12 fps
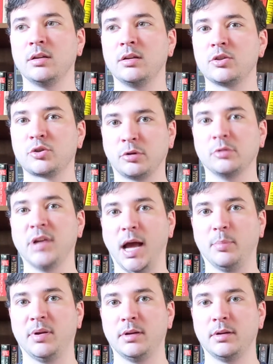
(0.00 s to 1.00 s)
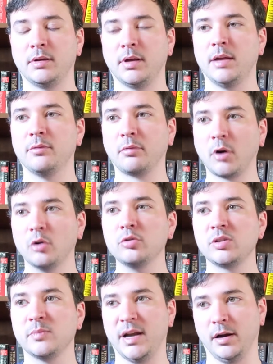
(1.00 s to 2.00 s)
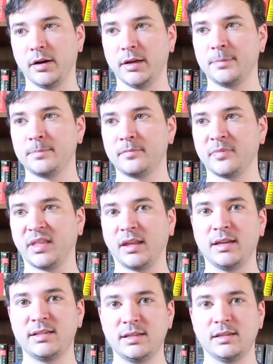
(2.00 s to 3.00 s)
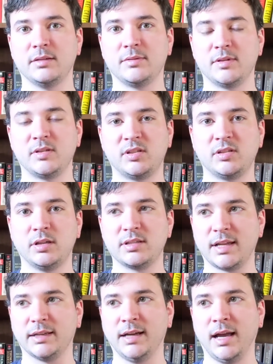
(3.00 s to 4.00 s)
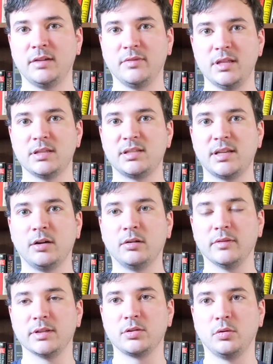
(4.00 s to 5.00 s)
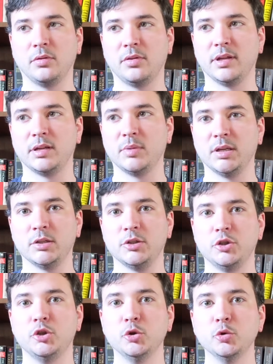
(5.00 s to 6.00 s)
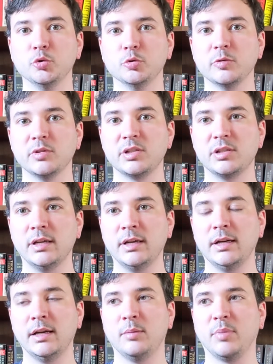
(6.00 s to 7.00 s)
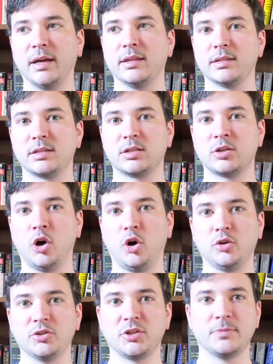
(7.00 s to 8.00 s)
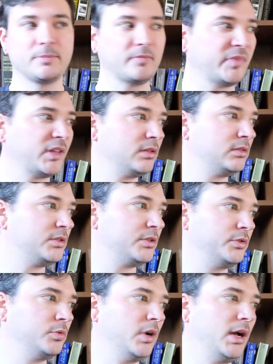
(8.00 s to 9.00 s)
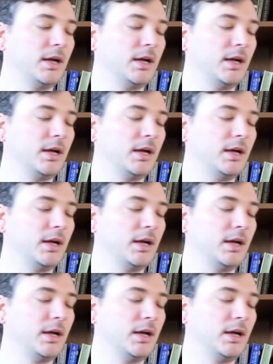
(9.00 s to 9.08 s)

screwed up. And Rosemary is like kind of in the center of this whole thing, being used by this cult to